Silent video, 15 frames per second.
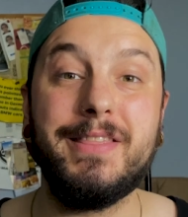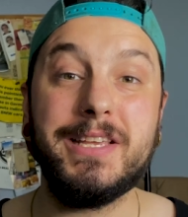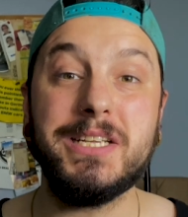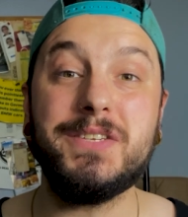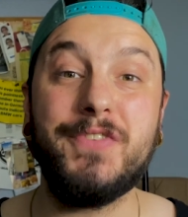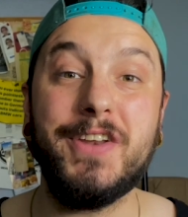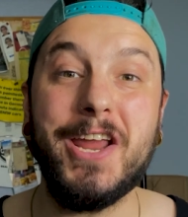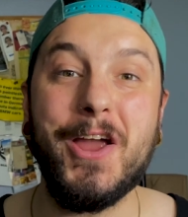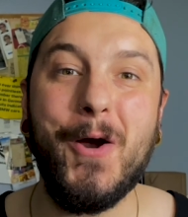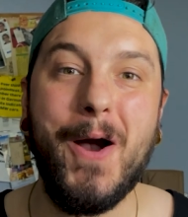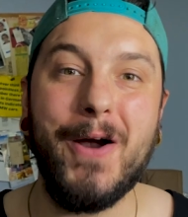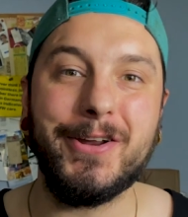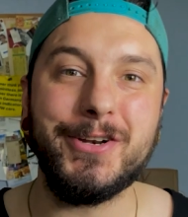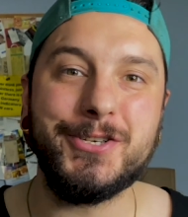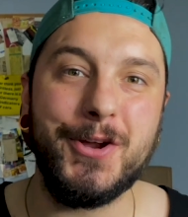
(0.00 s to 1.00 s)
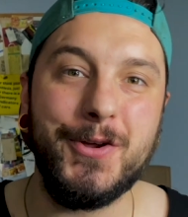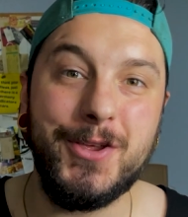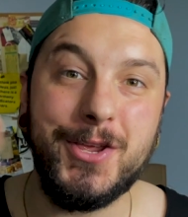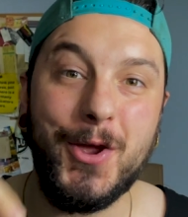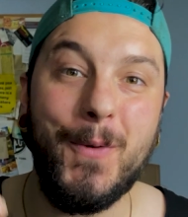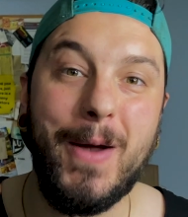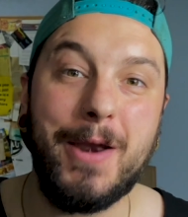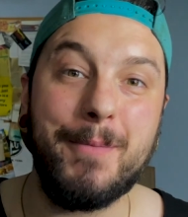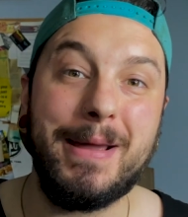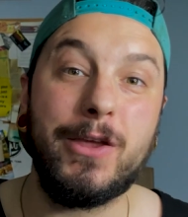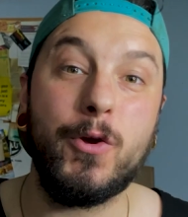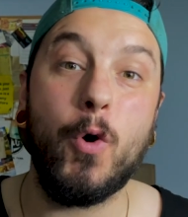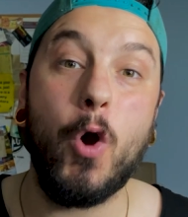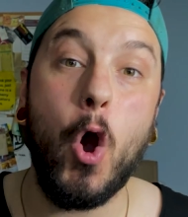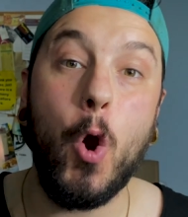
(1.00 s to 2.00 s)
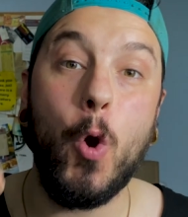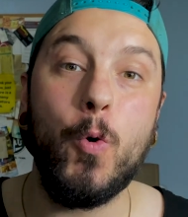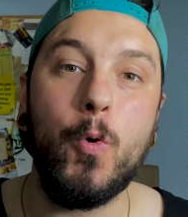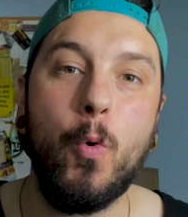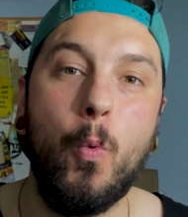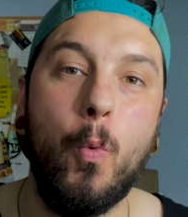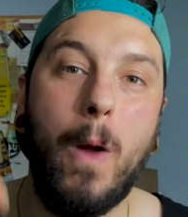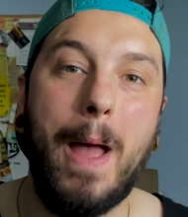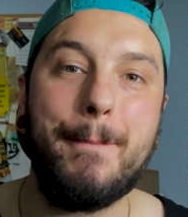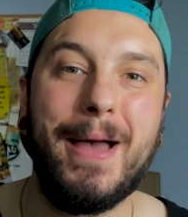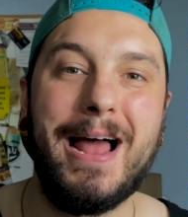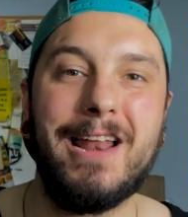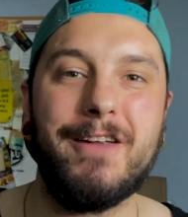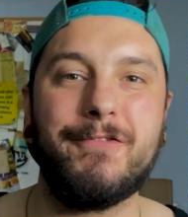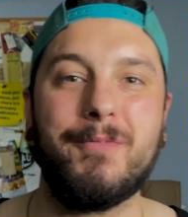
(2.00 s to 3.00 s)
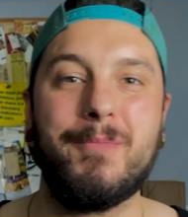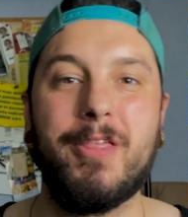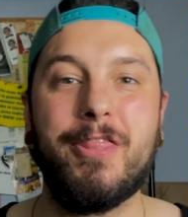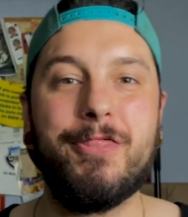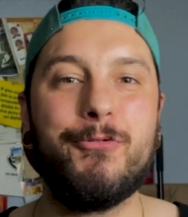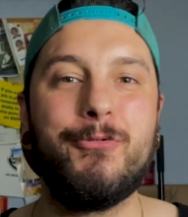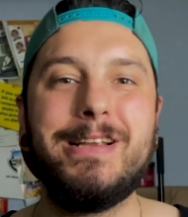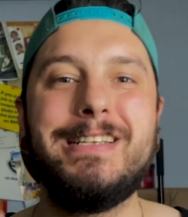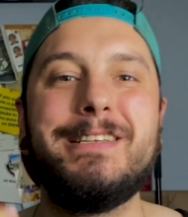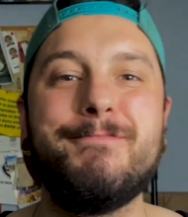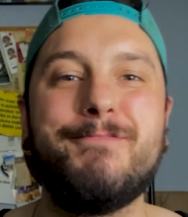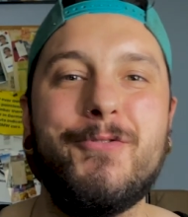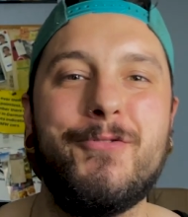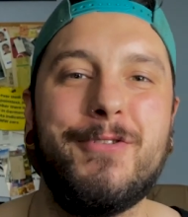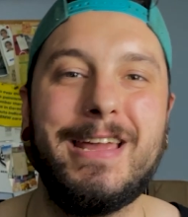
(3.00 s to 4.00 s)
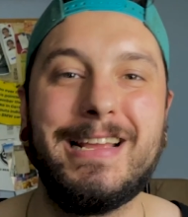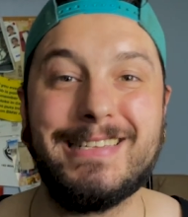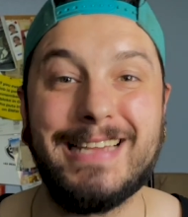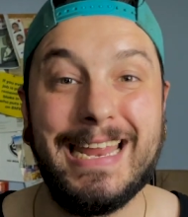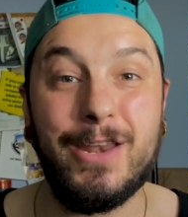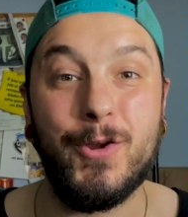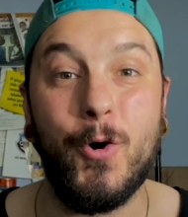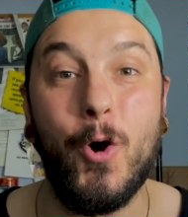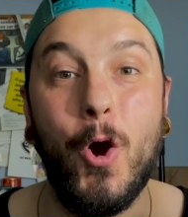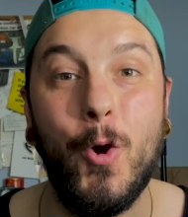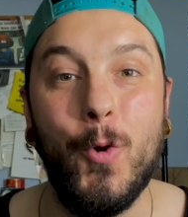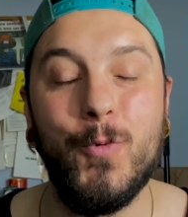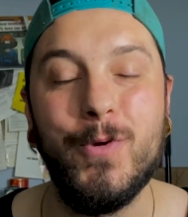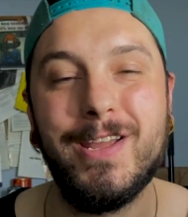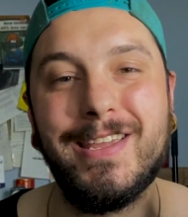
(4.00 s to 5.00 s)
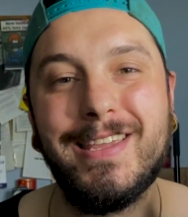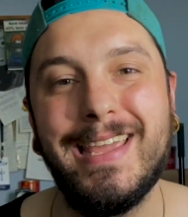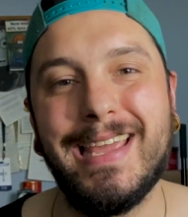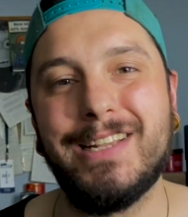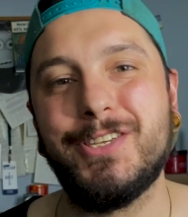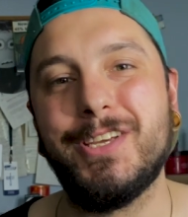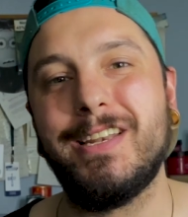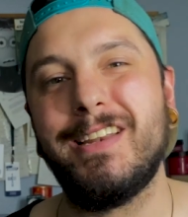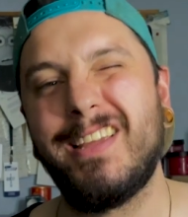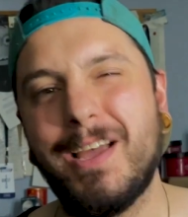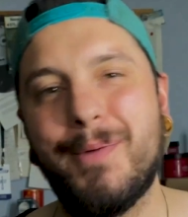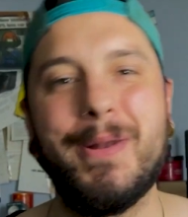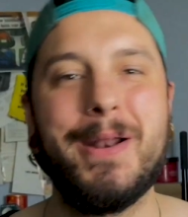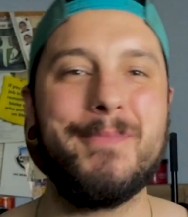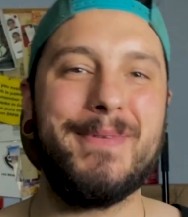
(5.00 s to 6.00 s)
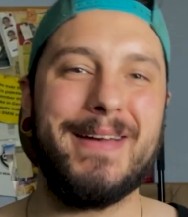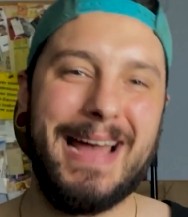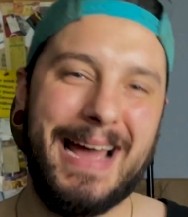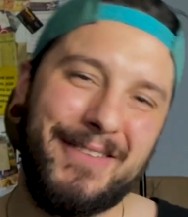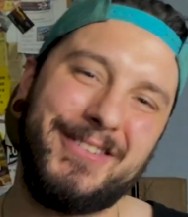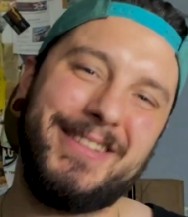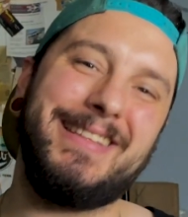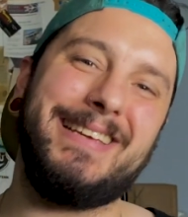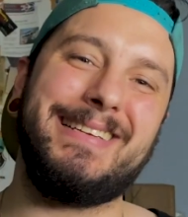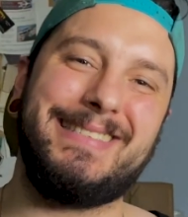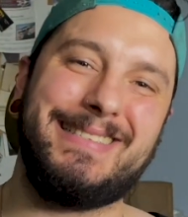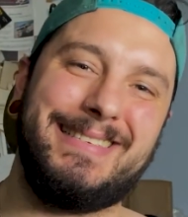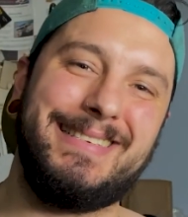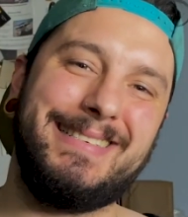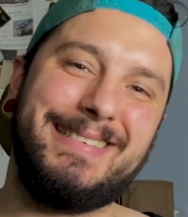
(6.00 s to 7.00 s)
this video, I'm going to show you how to make your own wet palette from 3 simple things in your own kitchen. Coming up after this.